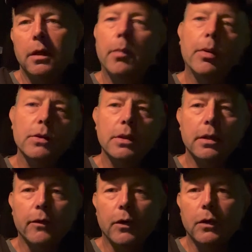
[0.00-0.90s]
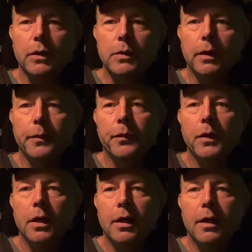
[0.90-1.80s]
I'll post the photo as well.
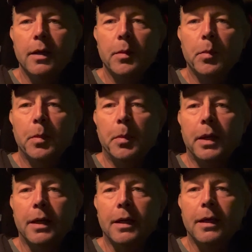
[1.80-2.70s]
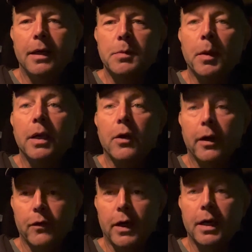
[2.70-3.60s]
But it's been a great
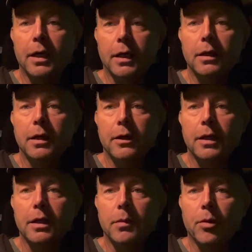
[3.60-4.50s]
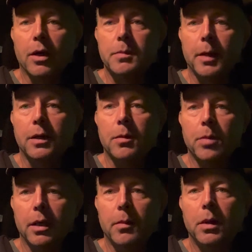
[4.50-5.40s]
Friday night here at the Prospector
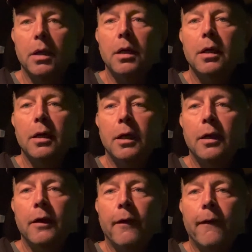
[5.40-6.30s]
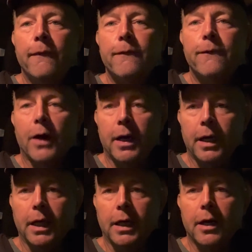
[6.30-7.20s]
Pub. Friday
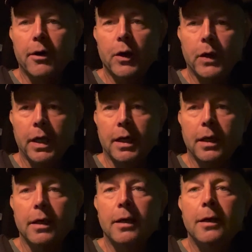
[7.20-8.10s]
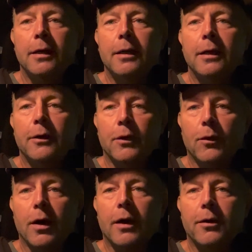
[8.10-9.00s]
night karaoke night here in
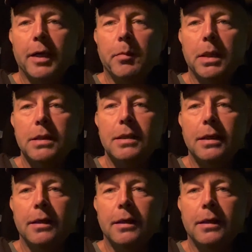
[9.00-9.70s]
Rock Creek, BC.